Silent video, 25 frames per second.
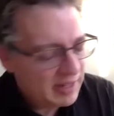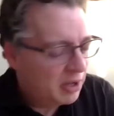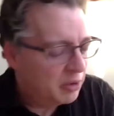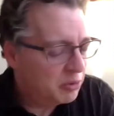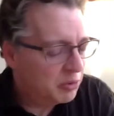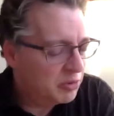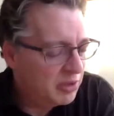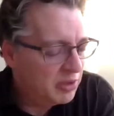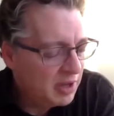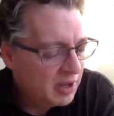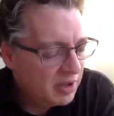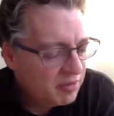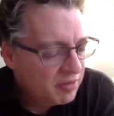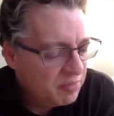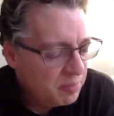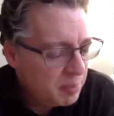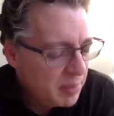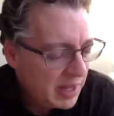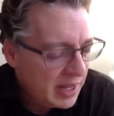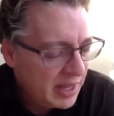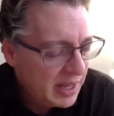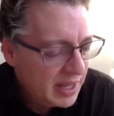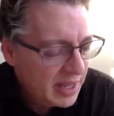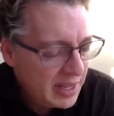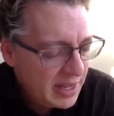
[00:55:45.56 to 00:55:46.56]
out of
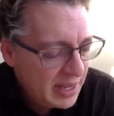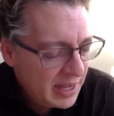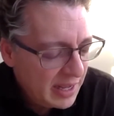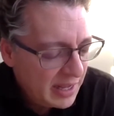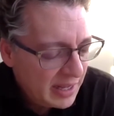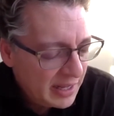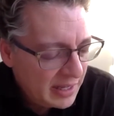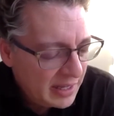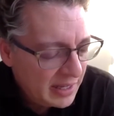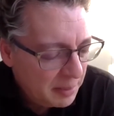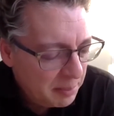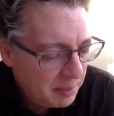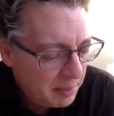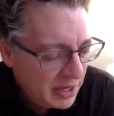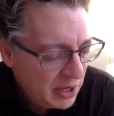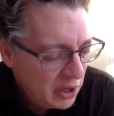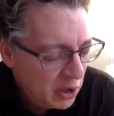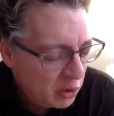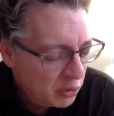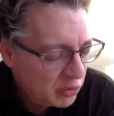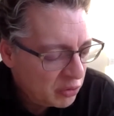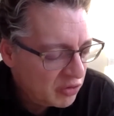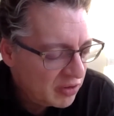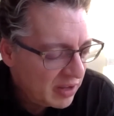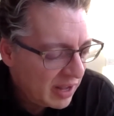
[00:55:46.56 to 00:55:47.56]
my, uh, my
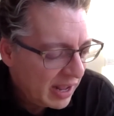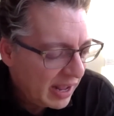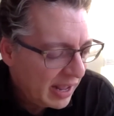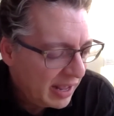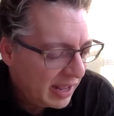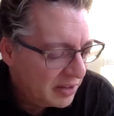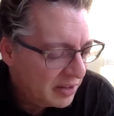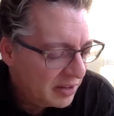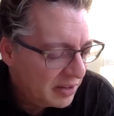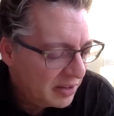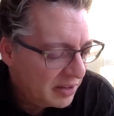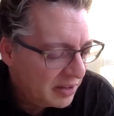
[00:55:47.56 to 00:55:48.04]
notes had